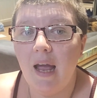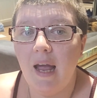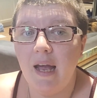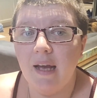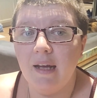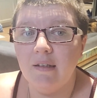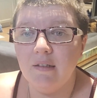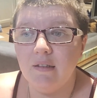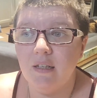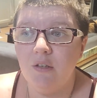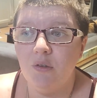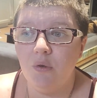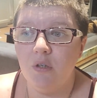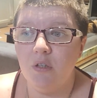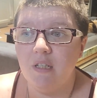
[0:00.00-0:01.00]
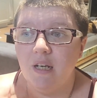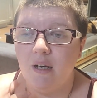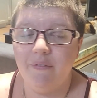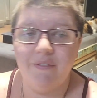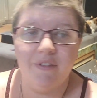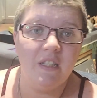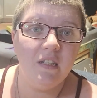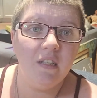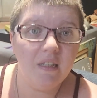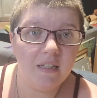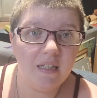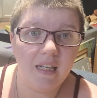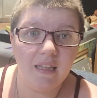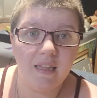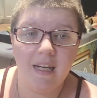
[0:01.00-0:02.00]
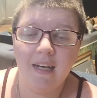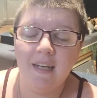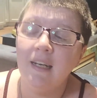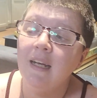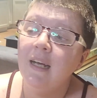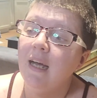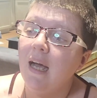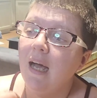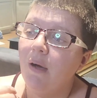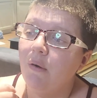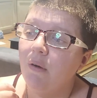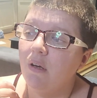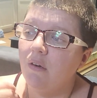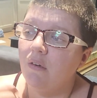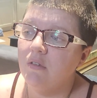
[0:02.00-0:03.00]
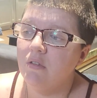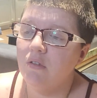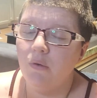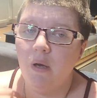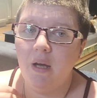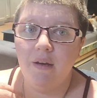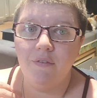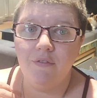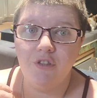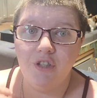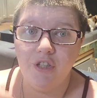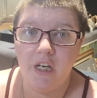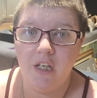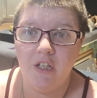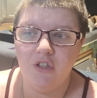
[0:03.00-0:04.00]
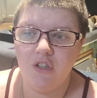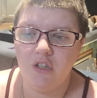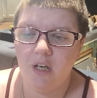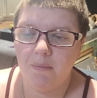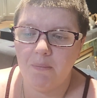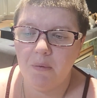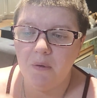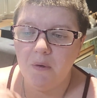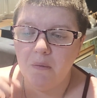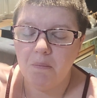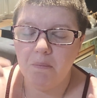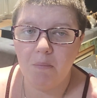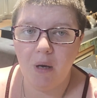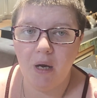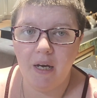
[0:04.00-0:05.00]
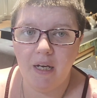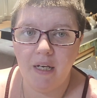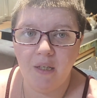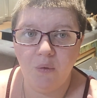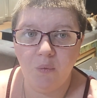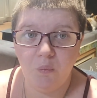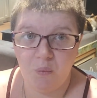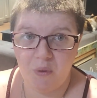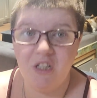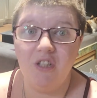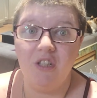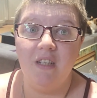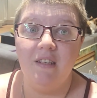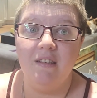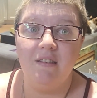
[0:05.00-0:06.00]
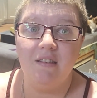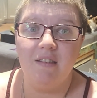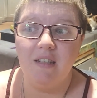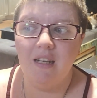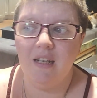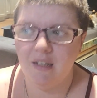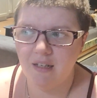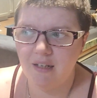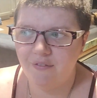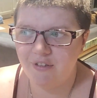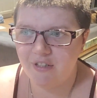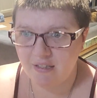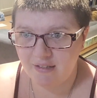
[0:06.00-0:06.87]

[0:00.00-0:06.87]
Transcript: And in order to help facilitate that, how I also have changed up my wish list in and of